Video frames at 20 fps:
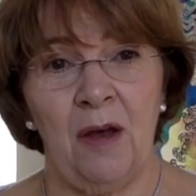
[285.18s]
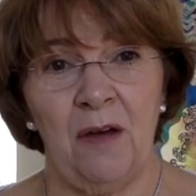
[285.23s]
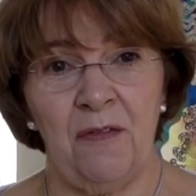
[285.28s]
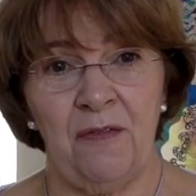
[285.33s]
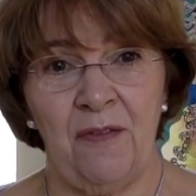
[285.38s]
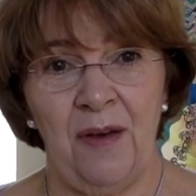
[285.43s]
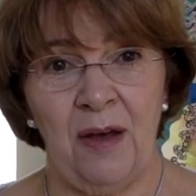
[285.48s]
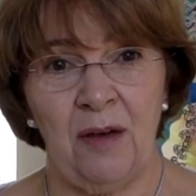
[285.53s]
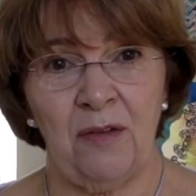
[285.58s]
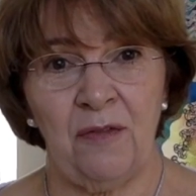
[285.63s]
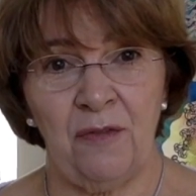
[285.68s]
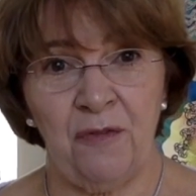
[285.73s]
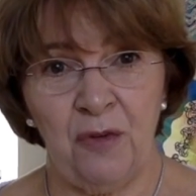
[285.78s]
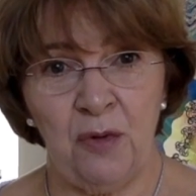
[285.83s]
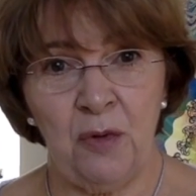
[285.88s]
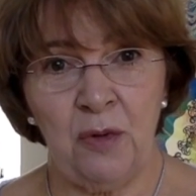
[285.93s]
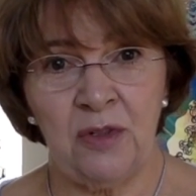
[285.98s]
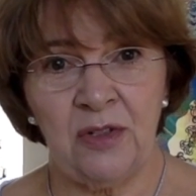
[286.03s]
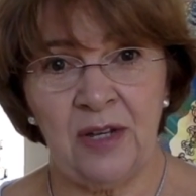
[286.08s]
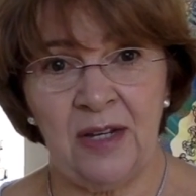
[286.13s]
I've found
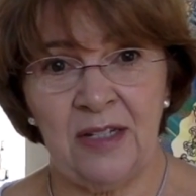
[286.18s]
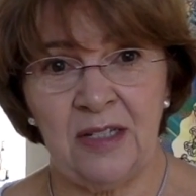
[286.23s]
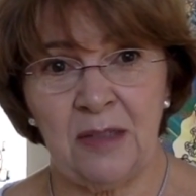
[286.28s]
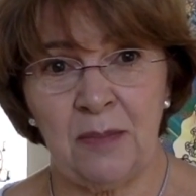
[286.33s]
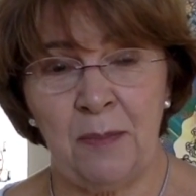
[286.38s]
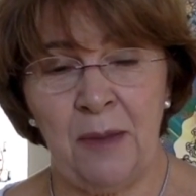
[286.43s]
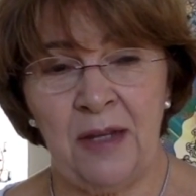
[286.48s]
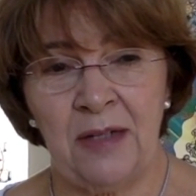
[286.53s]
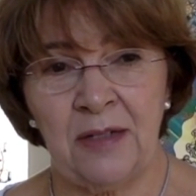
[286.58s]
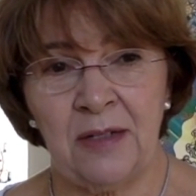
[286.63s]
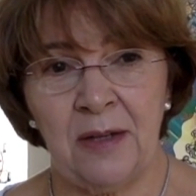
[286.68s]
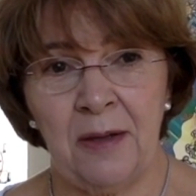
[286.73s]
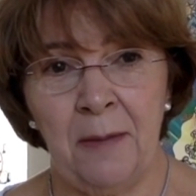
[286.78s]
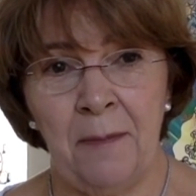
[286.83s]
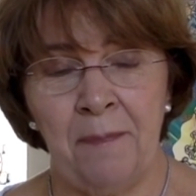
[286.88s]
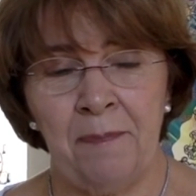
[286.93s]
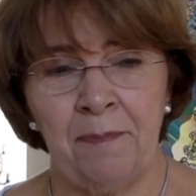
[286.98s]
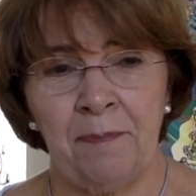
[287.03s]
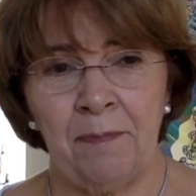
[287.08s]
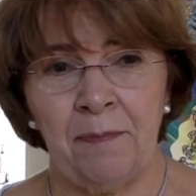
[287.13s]
food tastes better,
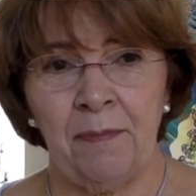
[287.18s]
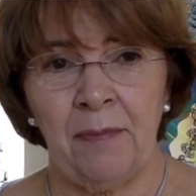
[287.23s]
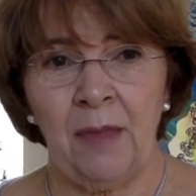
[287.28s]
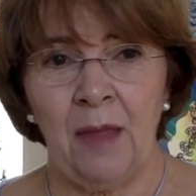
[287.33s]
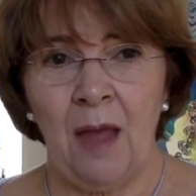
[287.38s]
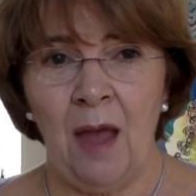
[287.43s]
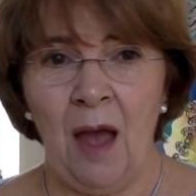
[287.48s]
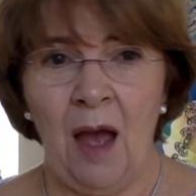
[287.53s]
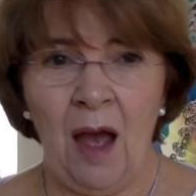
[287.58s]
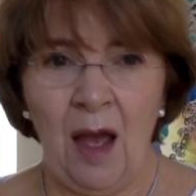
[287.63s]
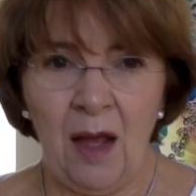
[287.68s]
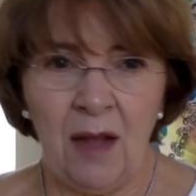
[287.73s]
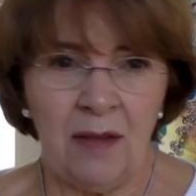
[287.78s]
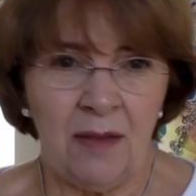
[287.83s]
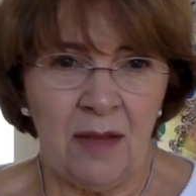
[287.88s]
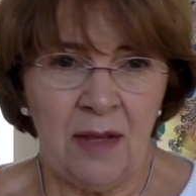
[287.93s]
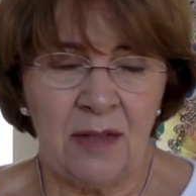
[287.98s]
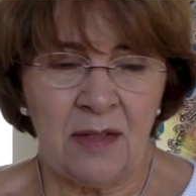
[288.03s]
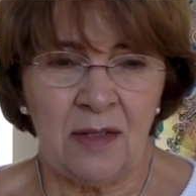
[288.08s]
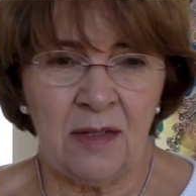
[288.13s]
and
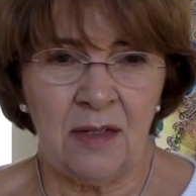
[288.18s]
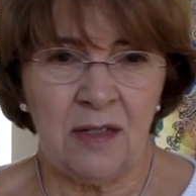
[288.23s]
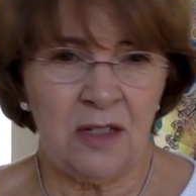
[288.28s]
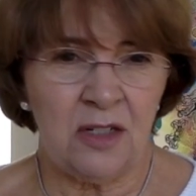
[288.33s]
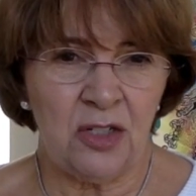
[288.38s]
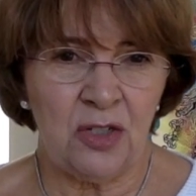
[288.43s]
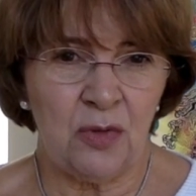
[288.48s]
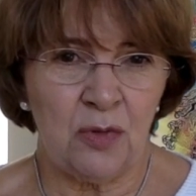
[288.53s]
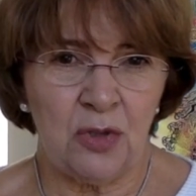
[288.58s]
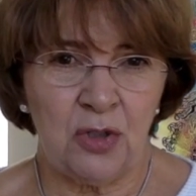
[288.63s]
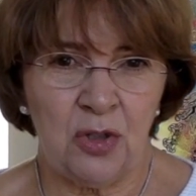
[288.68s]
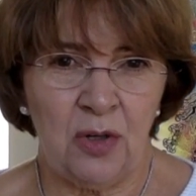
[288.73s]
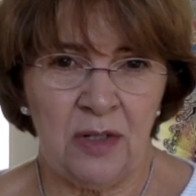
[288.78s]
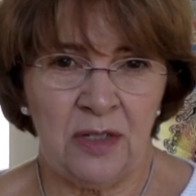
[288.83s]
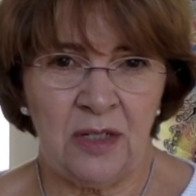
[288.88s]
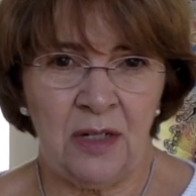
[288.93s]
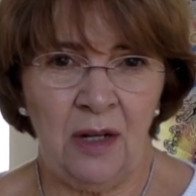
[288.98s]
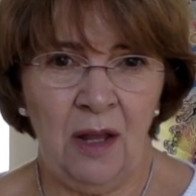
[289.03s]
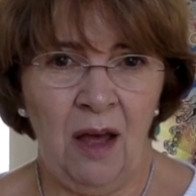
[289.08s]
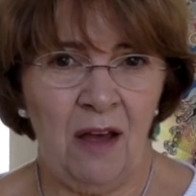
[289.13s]
there's an additional joy
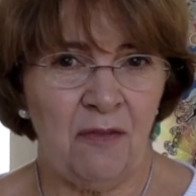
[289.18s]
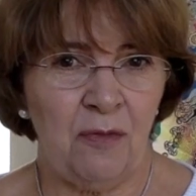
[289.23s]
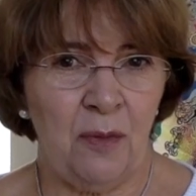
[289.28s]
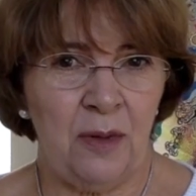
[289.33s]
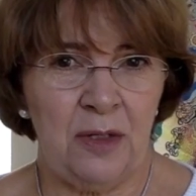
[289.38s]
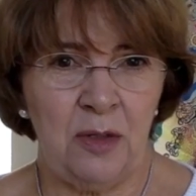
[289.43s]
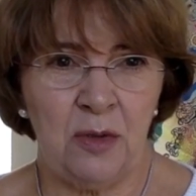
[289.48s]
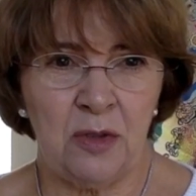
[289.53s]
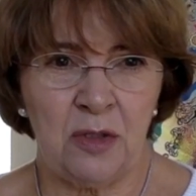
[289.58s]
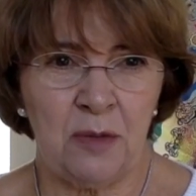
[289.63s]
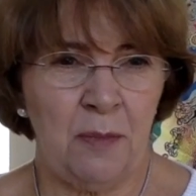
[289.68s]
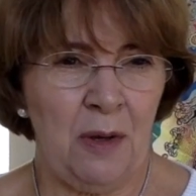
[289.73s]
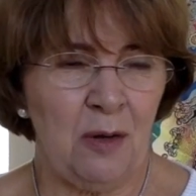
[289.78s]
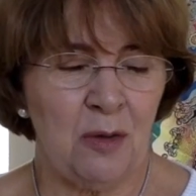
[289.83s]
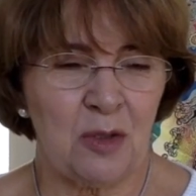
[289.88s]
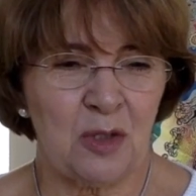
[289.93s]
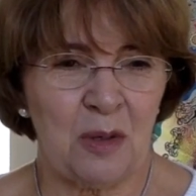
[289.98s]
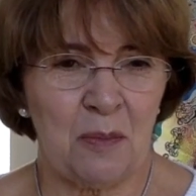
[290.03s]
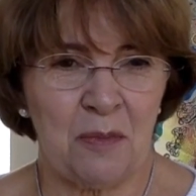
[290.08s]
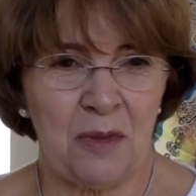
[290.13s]
to life when you smell
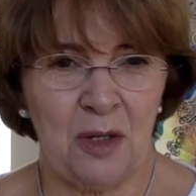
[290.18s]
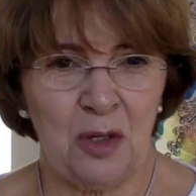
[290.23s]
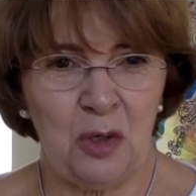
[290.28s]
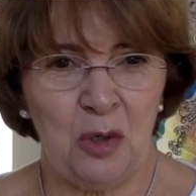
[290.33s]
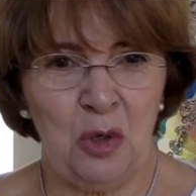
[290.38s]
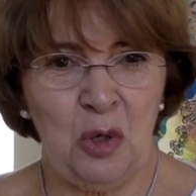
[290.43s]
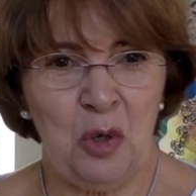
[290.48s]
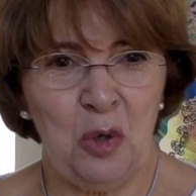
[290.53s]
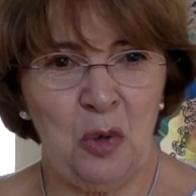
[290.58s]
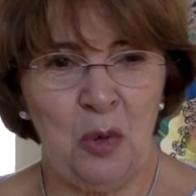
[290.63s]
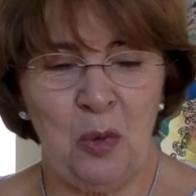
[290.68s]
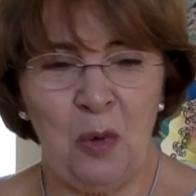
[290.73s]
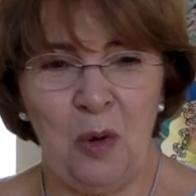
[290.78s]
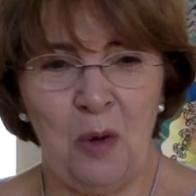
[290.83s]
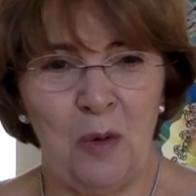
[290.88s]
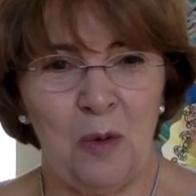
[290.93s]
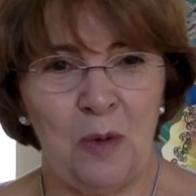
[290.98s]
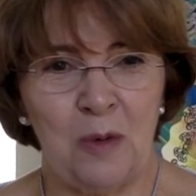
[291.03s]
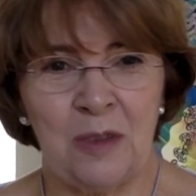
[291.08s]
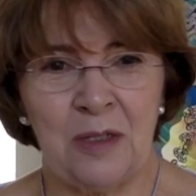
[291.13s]
something new
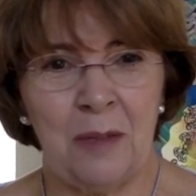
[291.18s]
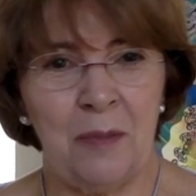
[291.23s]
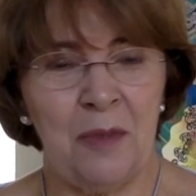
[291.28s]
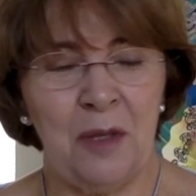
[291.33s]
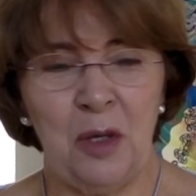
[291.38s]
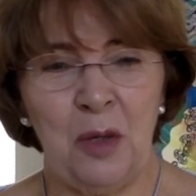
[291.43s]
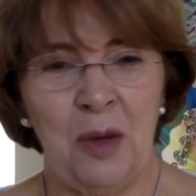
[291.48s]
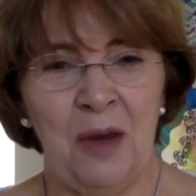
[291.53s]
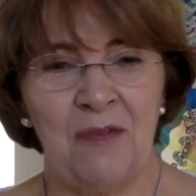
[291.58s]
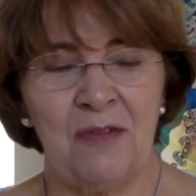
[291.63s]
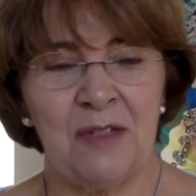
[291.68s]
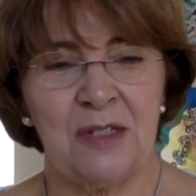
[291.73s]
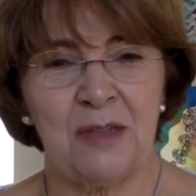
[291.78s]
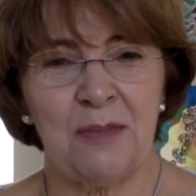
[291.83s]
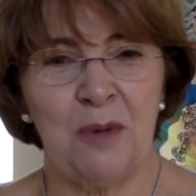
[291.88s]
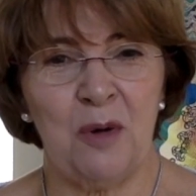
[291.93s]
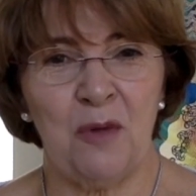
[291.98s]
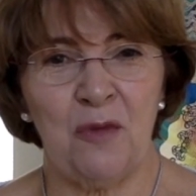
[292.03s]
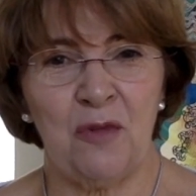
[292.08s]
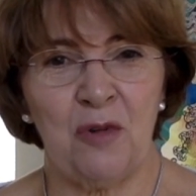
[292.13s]
or something you haven't
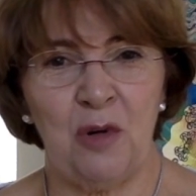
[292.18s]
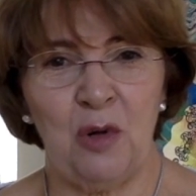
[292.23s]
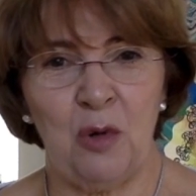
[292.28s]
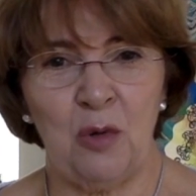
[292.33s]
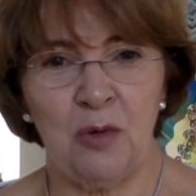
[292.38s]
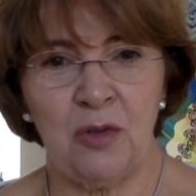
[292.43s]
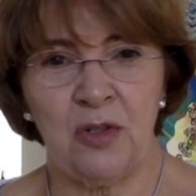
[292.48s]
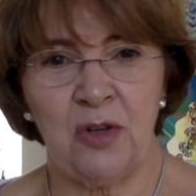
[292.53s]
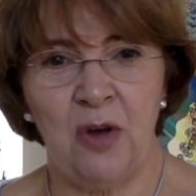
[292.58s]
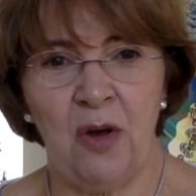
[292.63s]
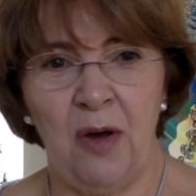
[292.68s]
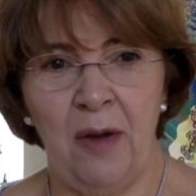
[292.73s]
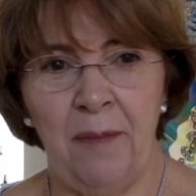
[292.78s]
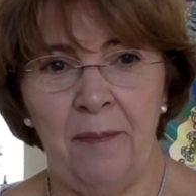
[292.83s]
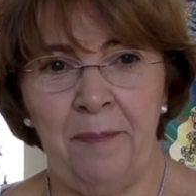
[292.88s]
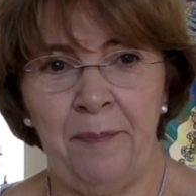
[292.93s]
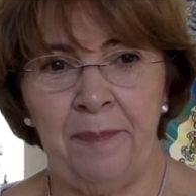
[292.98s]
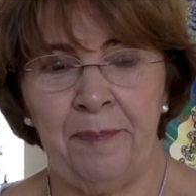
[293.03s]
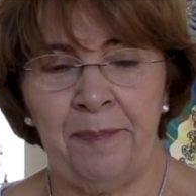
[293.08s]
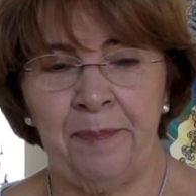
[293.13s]
smelt for a long time.